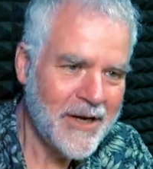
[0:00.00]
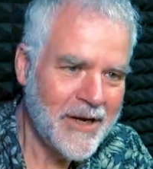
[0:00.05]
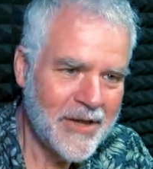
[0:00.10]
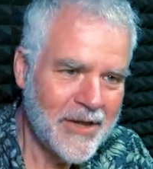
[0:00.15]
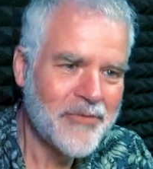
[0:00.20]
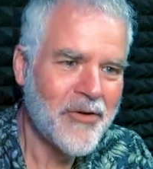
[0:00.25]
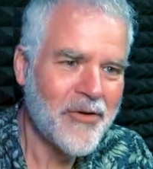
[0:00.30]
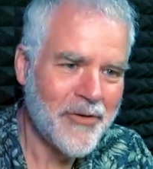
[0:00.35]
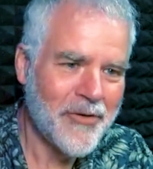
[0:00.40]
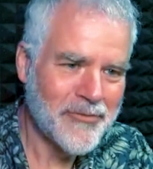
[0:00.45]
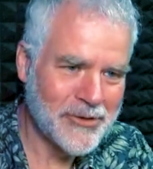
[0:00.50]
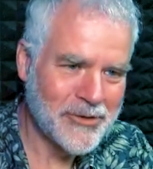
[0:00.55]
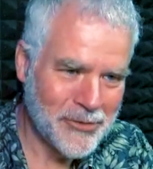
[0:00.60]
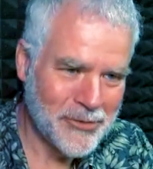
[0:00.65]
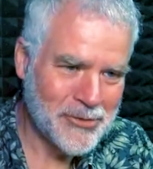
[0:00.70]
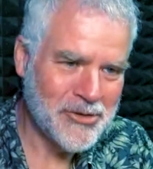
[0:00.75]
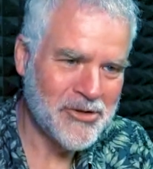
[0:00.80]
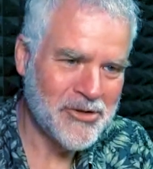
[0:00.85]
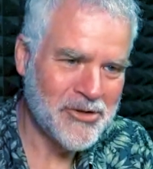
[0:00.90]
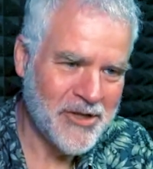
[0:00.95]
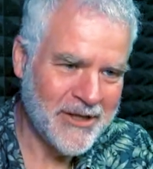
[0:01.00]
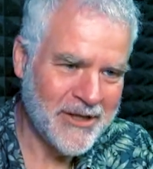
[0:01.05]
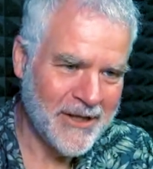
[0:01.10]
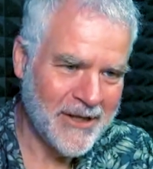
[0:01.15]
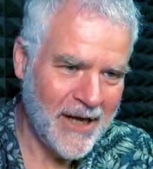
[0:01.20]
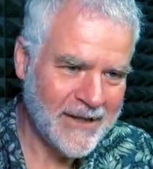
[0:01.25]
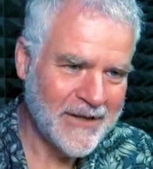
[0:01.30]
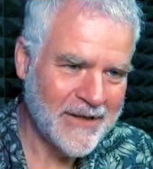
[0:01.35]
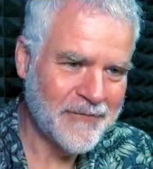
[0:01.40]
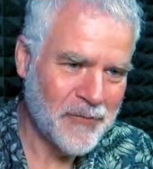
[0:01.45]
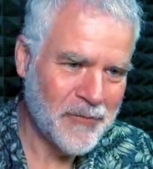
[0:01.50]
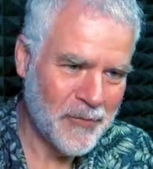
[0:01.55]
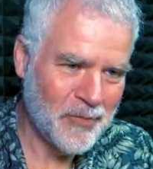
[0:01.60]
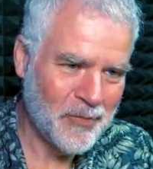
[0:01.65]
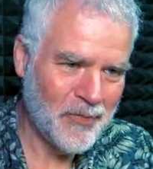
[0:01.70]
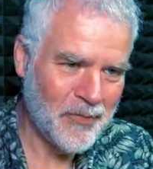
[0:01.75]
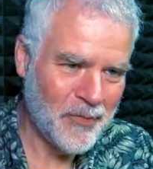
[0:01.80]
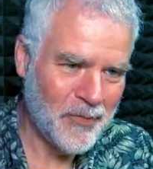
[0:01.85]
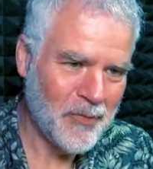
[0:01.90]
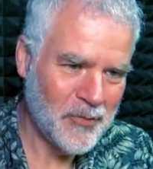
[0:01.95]
getting the right resources and, and
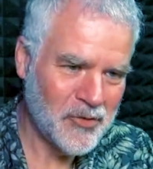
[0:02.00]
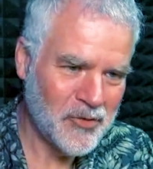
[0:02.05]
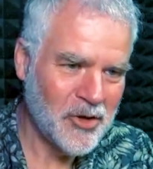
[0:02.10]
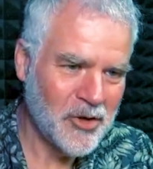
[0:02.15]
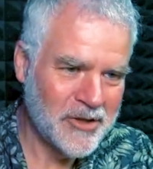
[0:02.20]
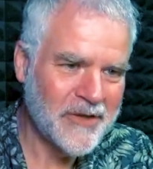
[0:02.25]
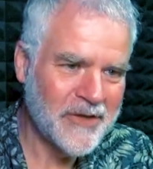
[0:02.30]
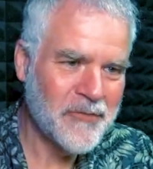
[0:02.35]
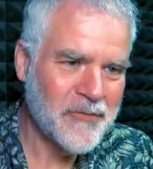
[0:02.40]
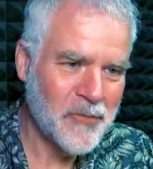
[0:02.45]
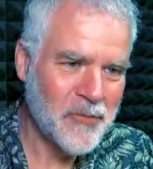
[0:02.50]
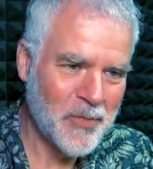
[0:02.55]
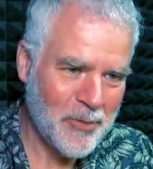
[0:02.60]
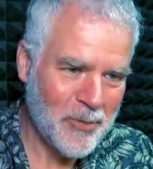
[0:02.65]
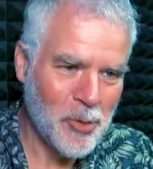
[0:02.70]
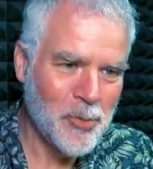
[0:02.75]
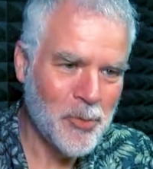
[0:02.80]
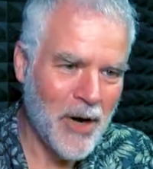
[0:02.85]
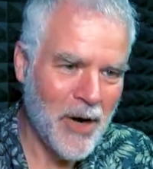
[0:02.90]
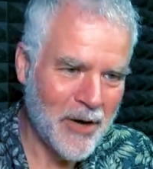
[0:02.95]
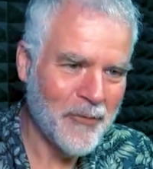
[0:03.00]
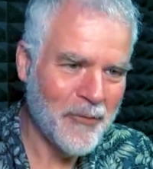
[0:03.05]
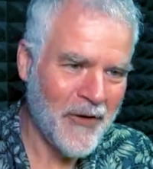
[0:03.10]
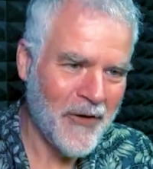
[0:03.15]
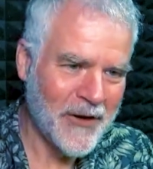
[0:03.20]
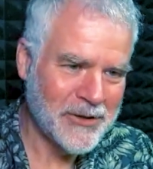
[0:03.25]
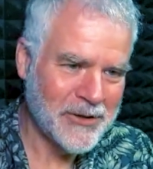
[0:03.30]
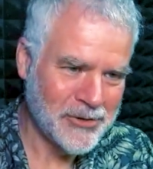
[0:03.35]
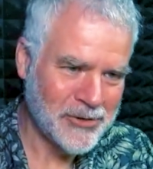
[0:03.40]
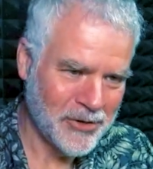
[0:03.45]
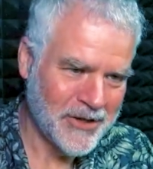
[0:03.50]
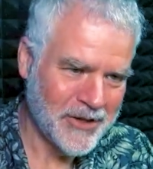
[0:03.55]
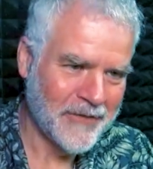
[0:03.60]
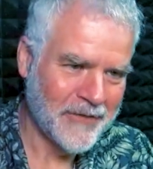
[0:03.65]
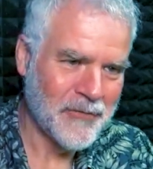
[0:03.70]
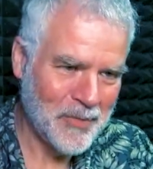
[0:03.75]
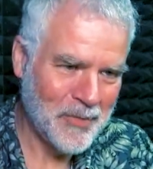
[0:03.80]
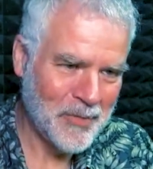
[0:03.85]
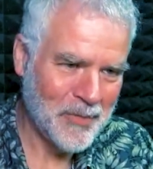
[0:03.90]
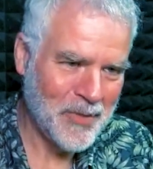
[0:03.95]
different so different people might focus on
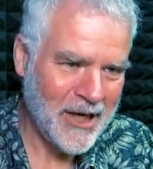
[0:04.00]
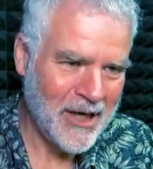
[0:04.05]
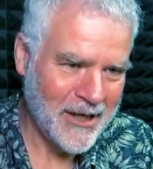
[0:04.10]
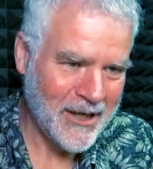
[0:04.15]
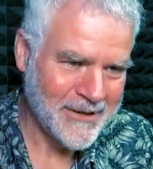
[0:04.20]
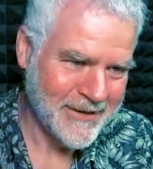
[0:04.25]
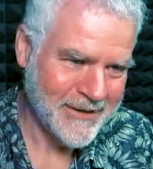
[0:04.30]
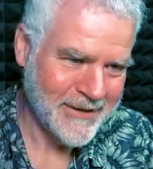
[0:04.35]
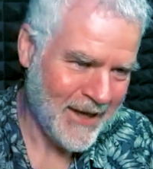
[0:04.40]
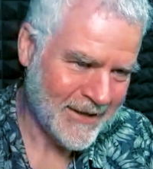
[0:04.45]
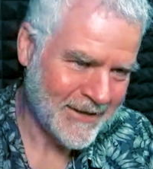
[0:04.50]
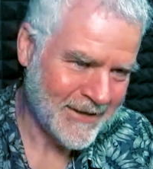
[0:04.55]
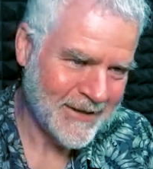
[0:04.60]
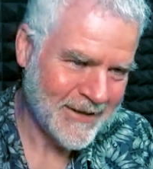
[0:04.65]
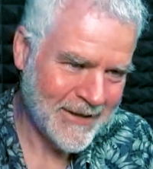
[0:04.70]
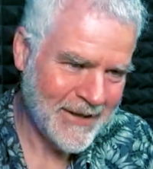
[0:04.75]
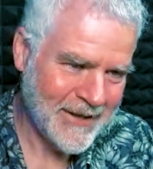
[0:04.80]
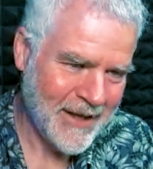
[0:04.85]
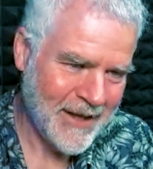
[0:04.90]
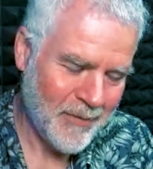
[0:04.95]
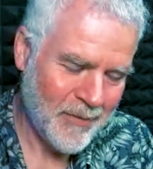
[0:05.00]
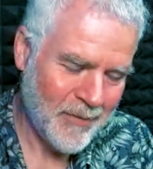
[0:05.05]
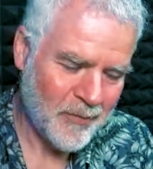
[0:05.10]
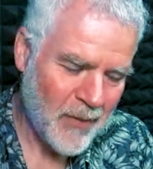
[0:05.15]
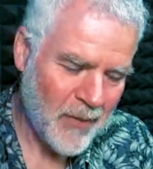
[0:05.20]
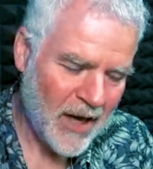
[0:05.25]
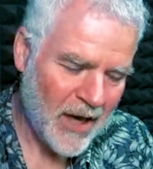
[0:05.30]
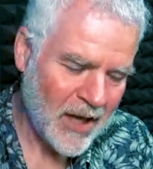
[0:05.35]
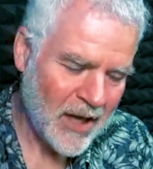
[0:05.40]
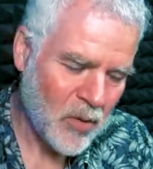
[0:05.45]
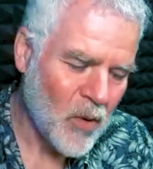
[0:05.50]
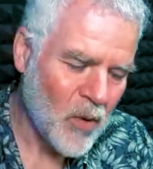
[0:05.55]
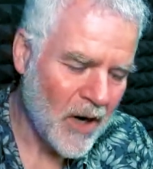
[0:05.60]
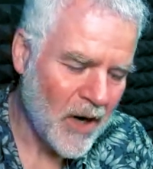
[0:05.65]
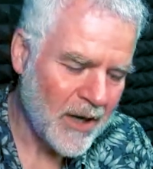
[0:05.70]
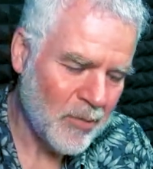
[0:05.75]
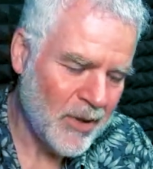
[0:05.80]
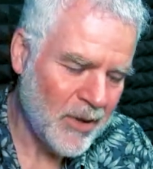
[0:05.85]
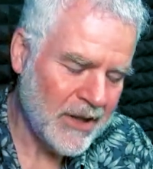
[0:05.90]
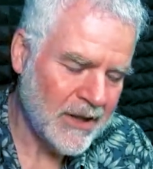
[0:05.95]
different parts of that yep. that
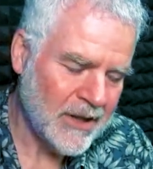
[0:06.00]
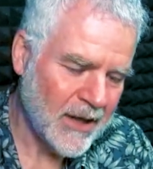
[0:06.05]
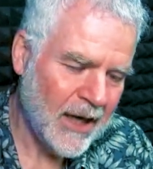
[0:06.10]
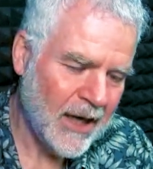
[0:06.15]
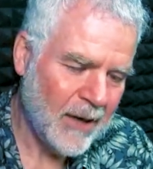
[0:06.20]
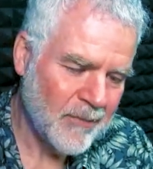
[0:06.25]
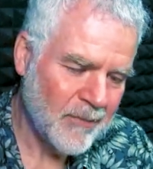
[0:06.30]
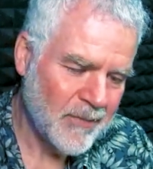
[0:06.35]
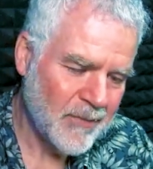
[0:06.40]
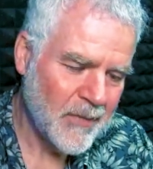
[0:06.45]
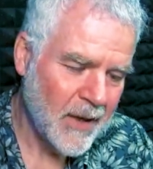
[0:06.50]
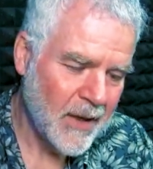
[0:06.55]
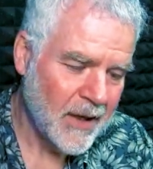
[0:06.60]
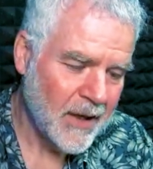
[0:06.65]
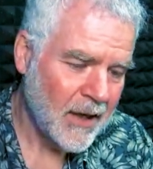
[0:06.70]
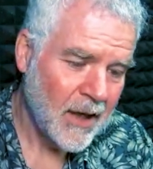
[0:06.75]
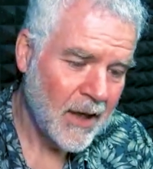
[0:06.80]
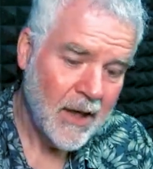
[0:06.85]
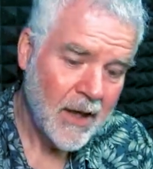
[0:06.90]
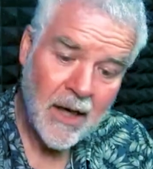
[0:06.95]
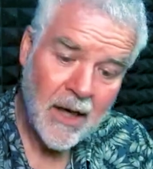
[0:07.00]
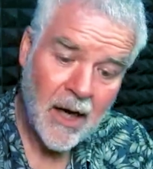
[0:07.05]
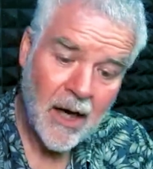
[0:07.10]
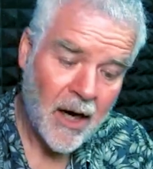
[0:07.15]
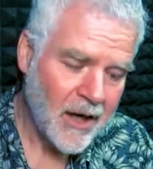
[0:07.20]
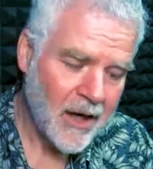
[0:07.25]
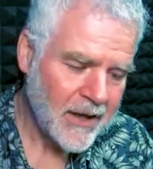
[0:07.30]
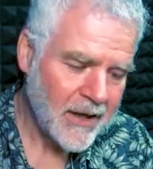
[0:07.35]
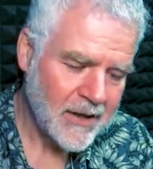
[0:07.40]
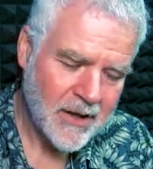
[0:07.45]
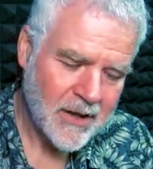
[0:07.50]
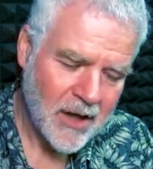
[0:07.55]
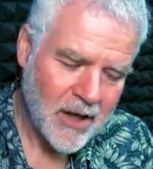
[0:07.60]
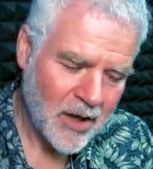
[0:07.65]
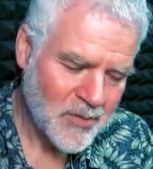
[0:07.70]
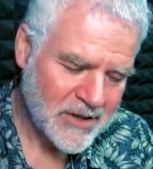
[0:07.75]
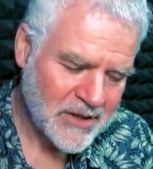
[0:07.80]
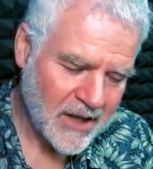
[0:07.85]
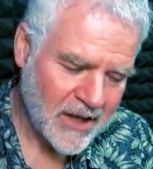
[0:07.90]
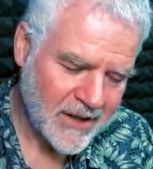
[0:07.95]
pathway. But um, yeah, I
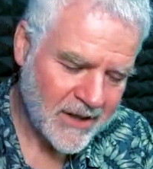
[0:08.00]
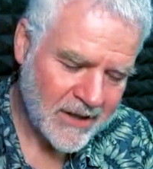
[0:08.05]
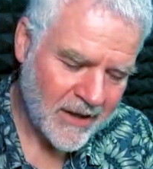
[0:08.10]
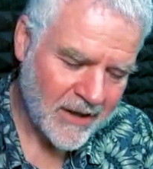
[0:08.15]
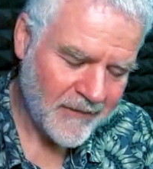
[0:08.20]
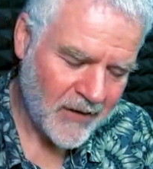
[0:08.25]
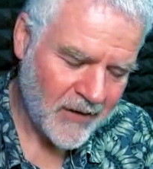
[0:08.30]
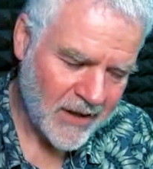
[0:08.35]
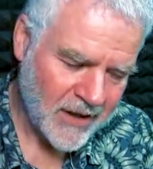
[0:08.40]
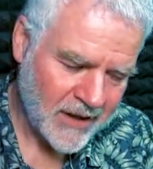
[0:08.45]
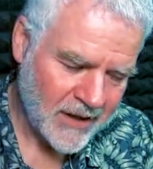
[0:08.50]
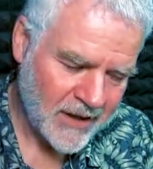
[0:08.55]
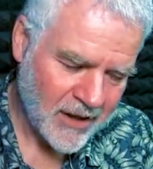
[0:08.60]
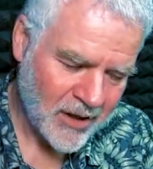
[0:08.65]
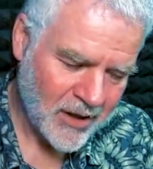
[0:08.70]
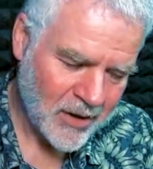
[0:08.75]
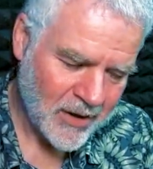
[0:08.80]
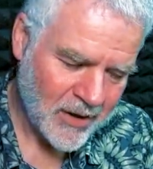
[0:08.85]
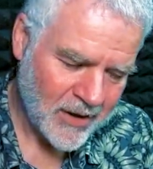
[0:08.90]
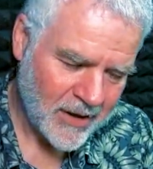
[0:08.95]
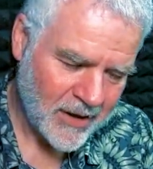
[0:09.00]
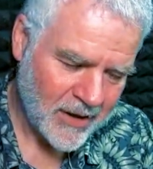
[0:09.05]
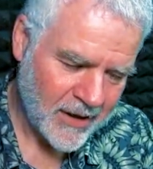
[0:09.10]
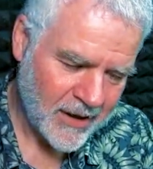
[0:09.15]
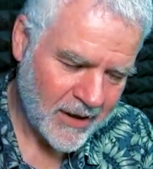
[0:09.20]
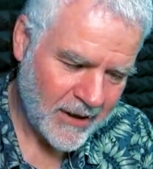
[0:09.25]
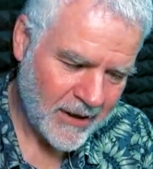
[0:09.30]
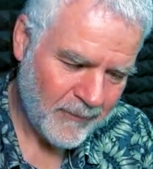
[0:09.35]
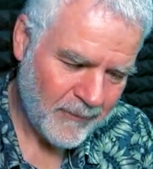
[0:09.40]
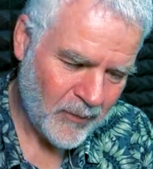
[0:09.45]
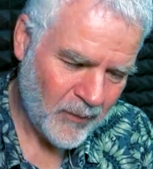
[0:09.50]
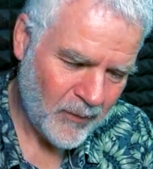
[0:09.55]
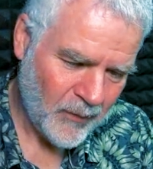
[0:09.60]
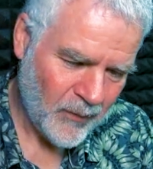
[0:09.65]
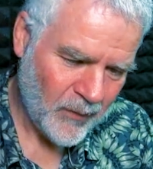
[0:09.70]
I was lucky enough. I I um,